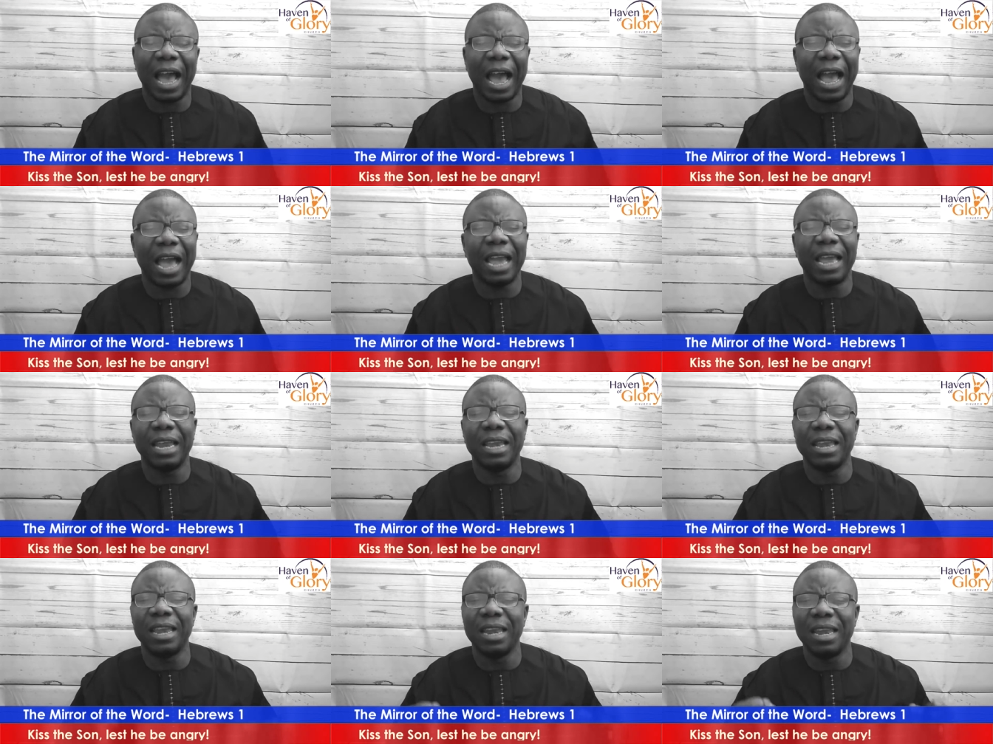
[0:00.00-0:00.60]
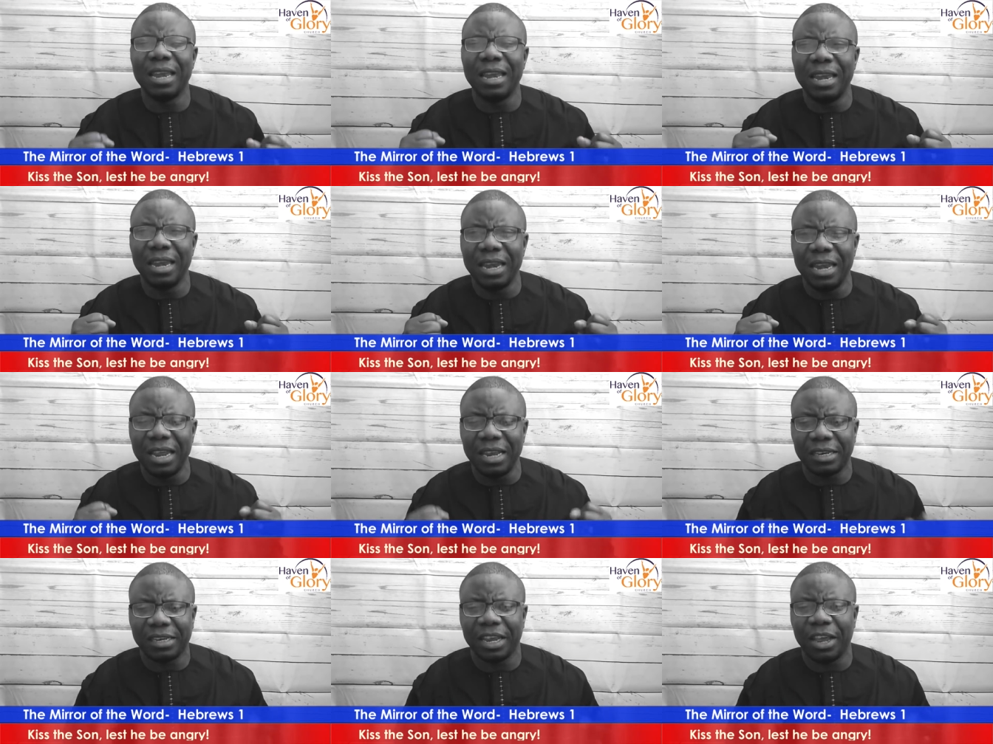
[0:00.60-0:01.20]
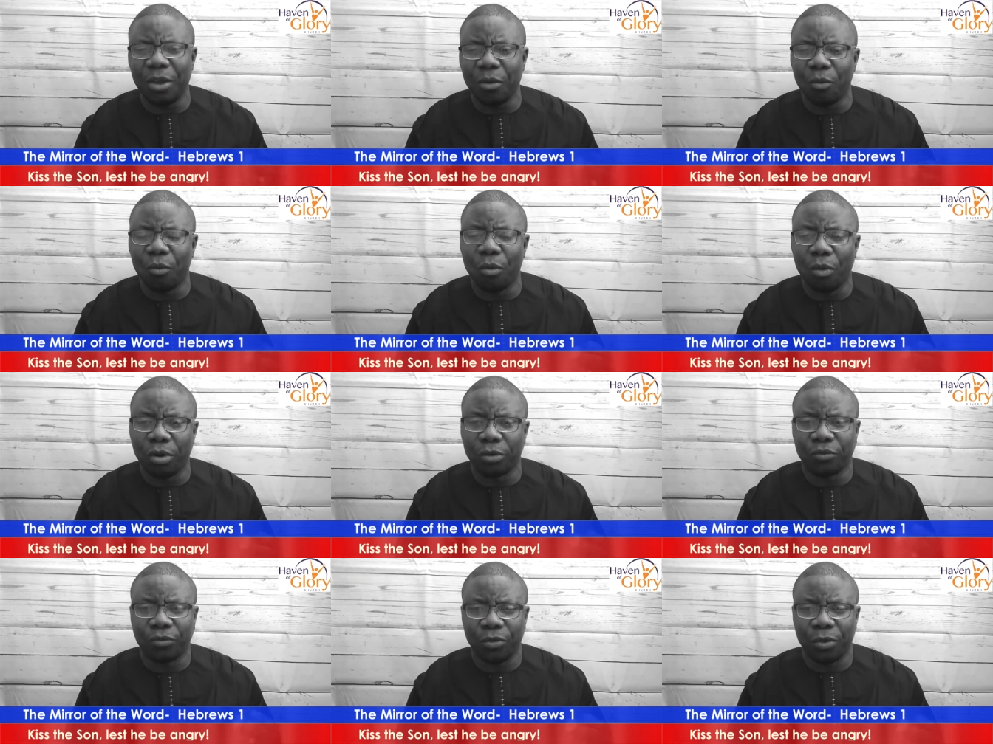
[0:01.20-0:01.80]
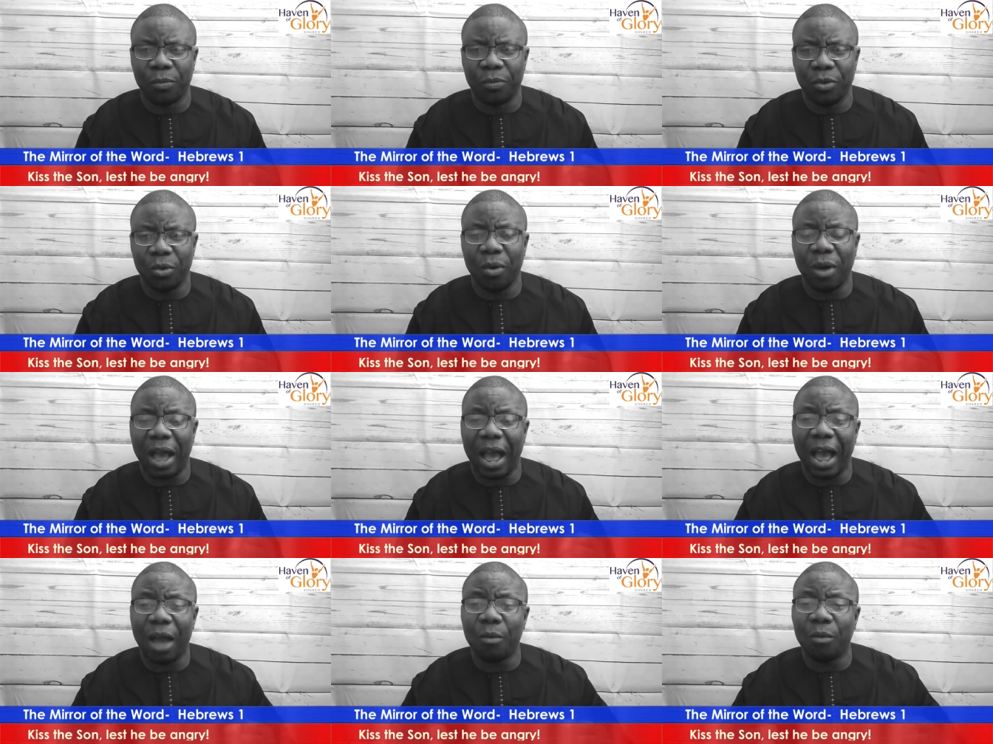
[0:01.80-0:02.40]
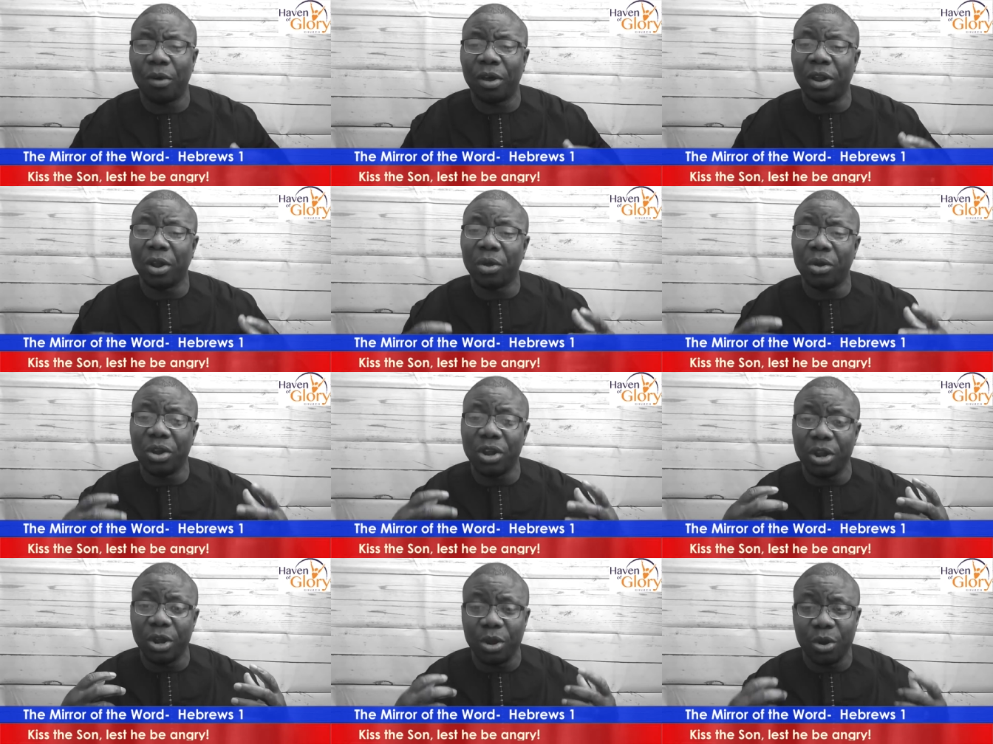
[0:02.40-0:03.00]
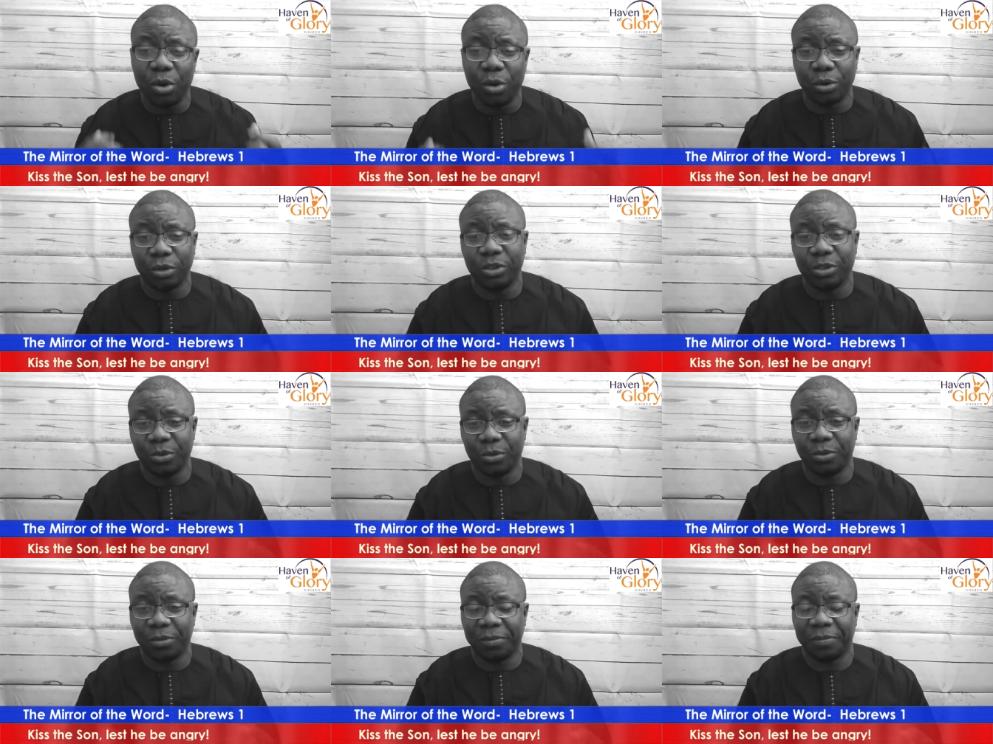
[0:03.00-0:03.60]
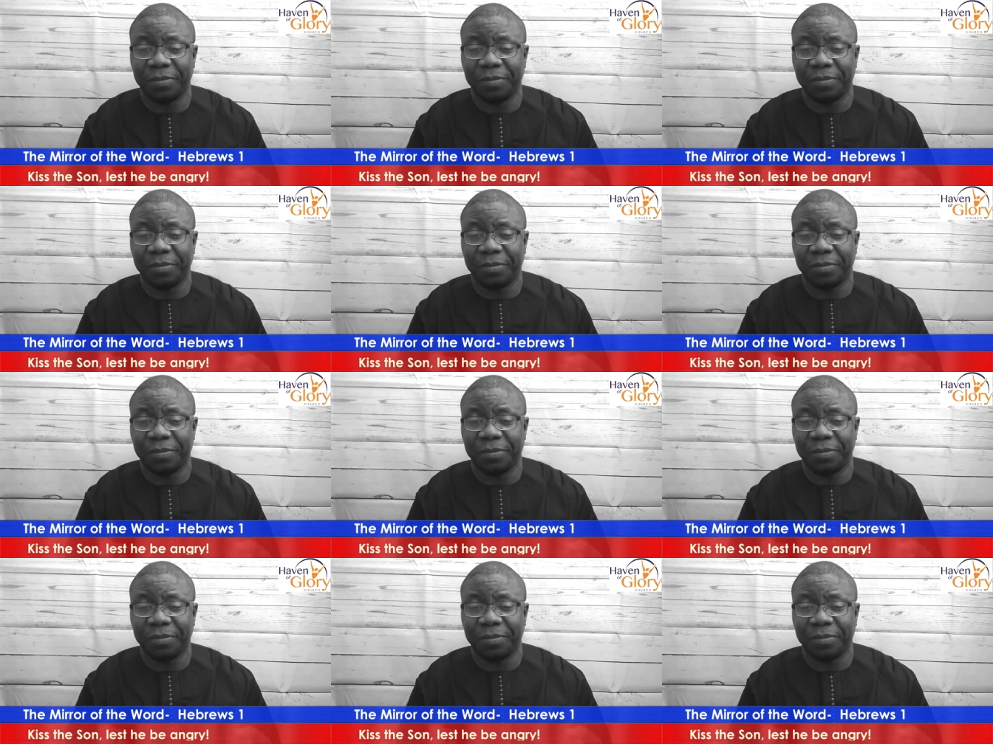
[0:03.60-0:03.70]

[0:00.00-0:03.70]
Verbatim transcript: I need a word from you. I want to know you